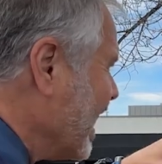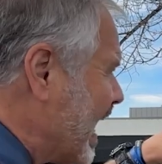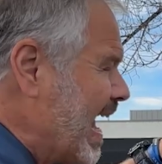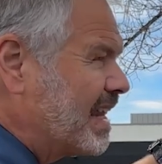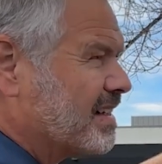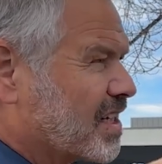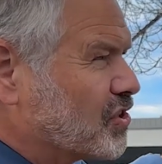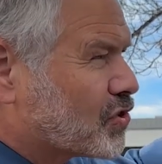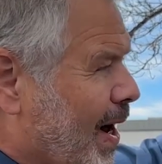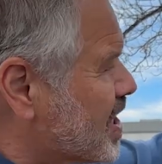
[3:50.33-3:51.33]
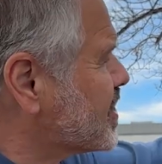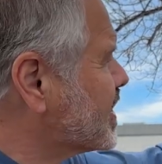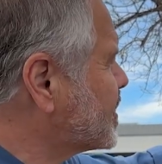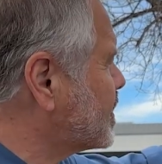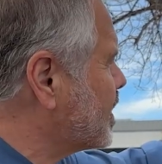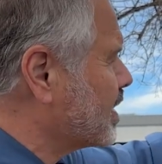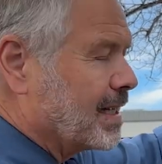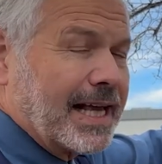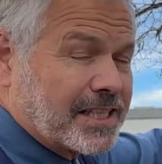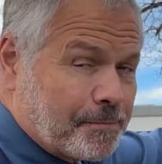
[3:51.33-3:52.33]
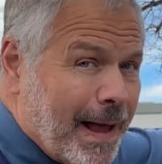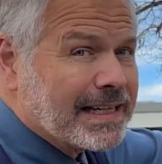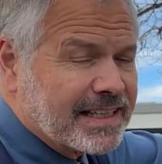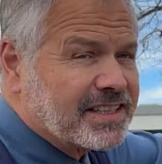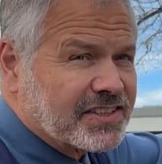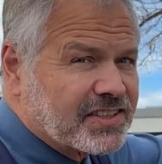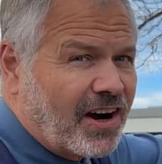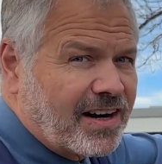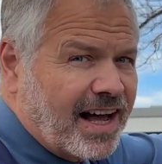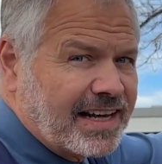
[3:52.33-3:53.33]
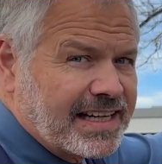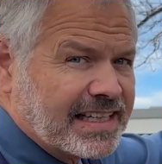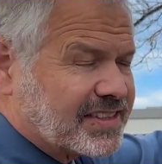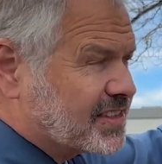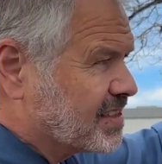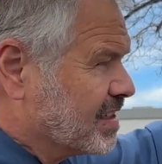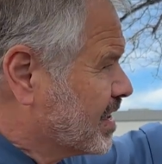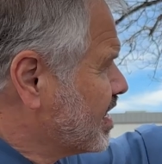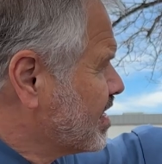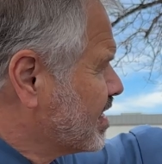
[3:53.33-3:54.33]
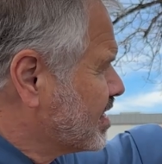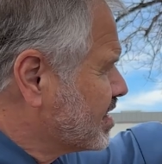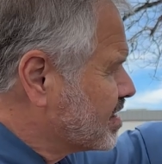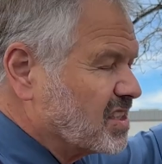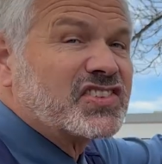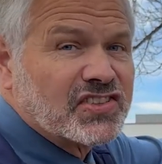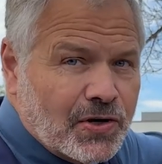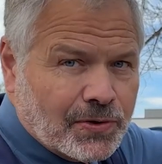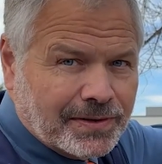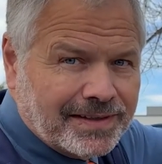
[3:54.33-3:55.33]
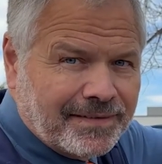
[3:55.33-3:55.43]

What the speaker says: and construction is expected to start on this soon.